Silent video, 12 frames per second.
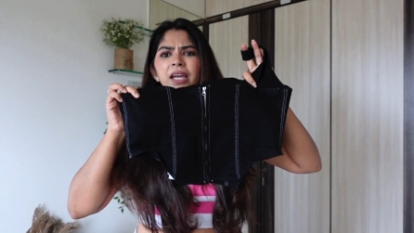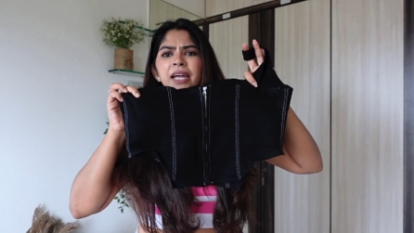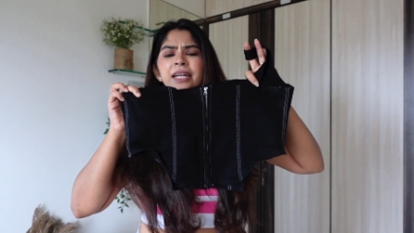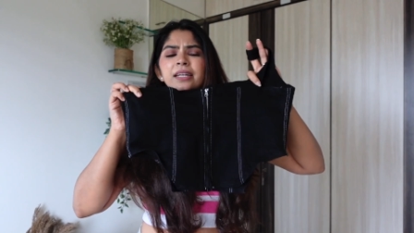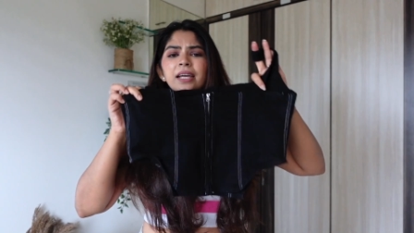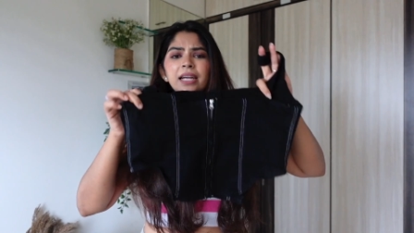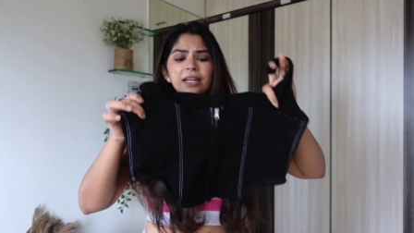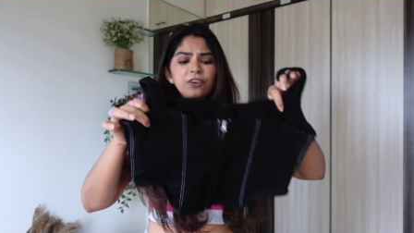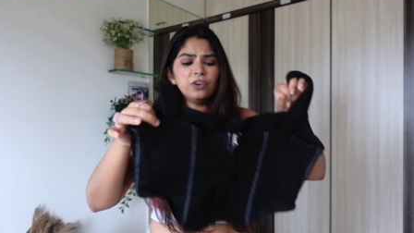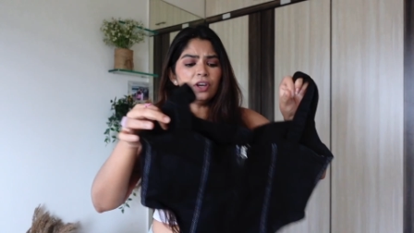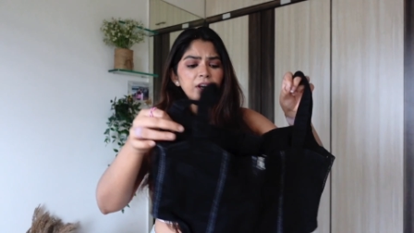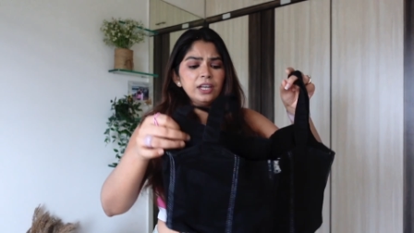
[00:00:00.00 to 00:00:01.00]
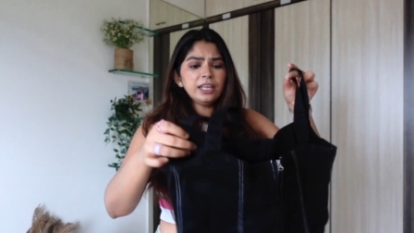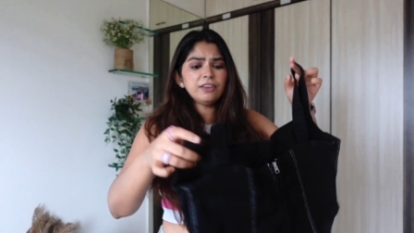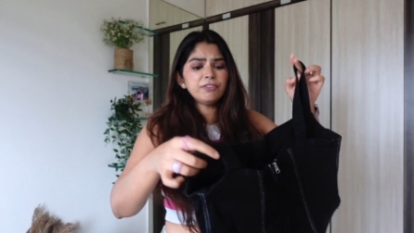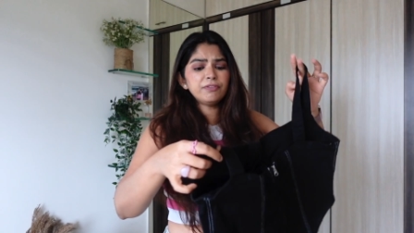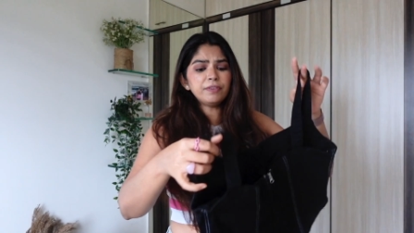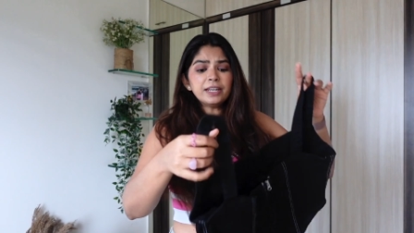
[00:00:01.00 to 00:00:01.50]
It really
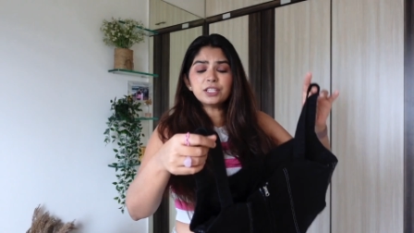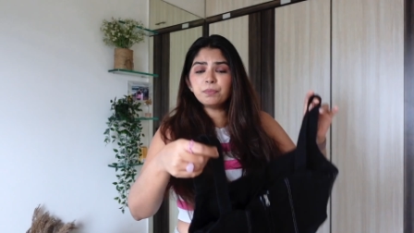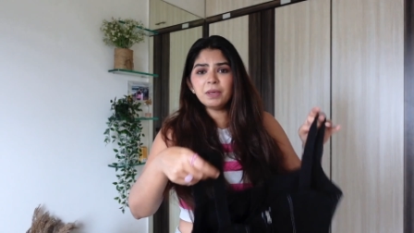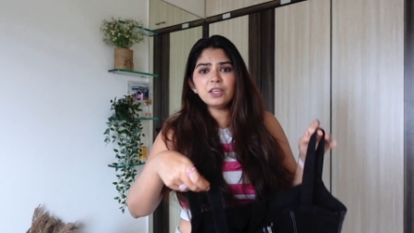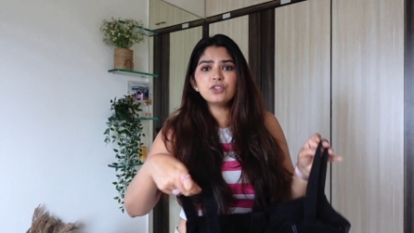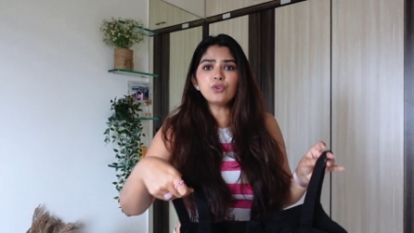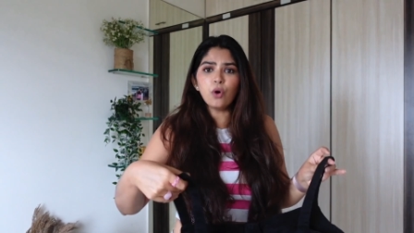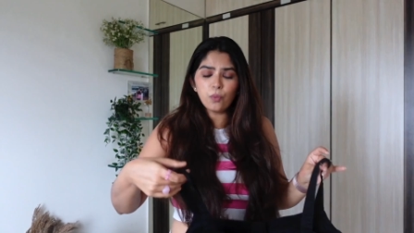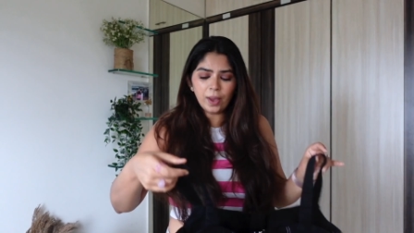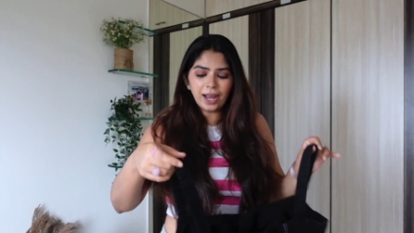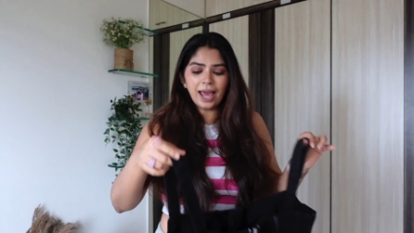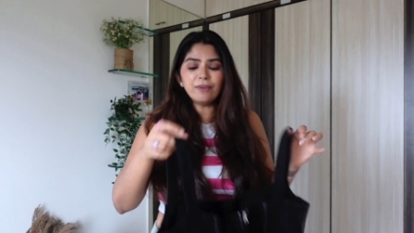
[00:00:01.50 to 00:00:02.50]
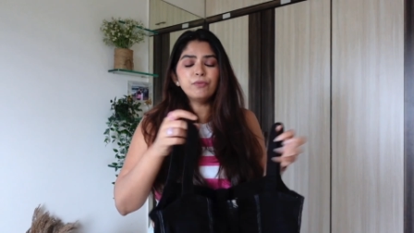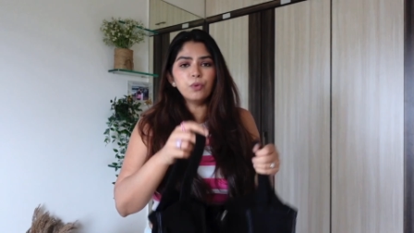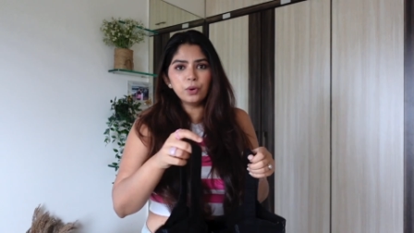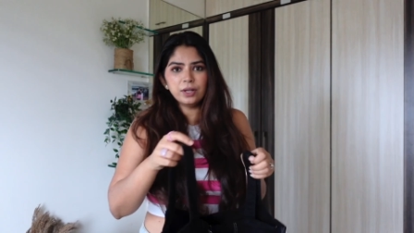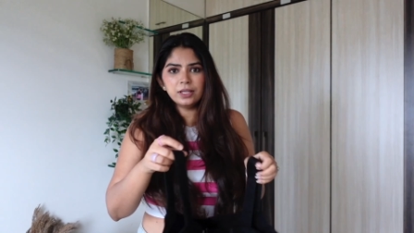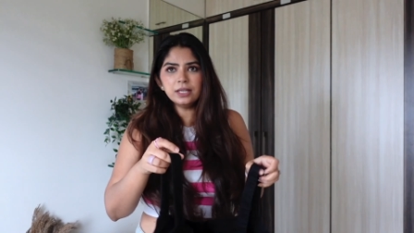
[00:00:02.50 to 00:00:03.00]
fits me so well. I've
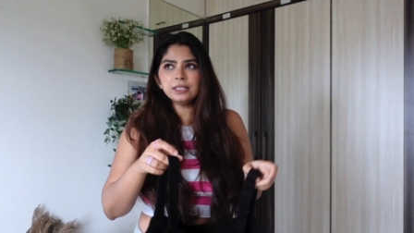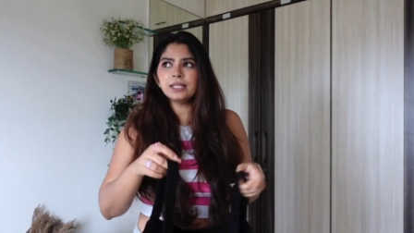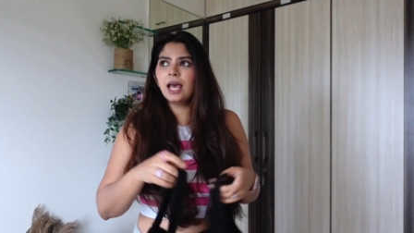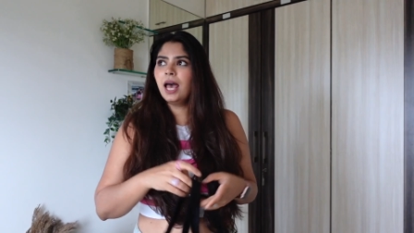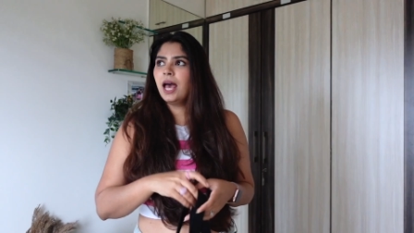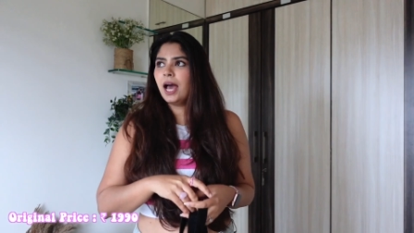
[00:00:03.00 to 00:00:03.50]
worn this.